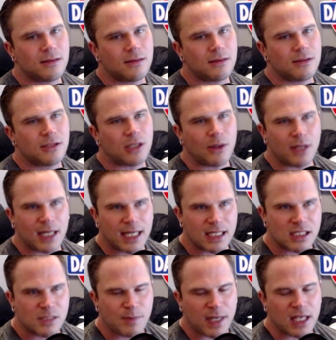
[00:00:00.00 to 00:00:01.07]
So I
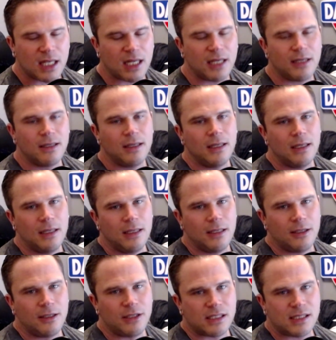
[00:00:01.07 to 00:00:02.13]
guess speculate
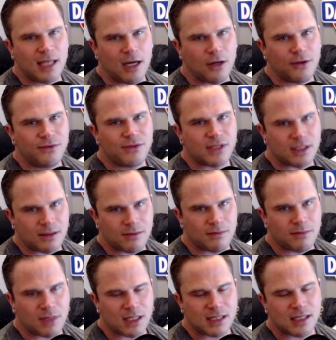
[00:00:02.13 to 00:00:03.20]
yourselves and
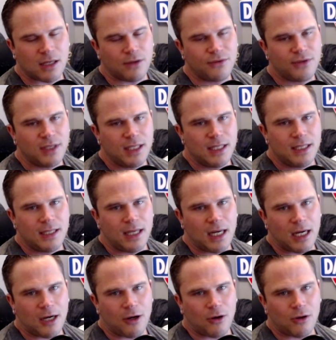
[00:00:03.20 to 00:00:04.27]
myself
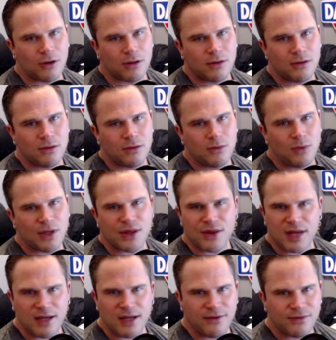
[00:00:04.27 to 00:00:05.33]
uh, on whether
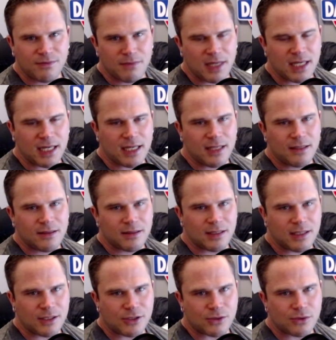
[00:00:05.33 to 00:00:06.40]
they've made any
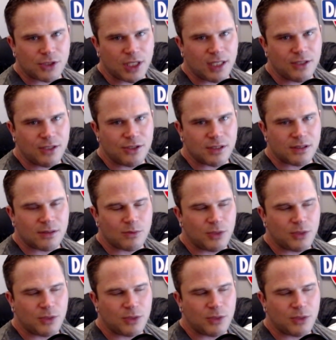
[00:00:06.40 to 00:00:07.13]
additional changes.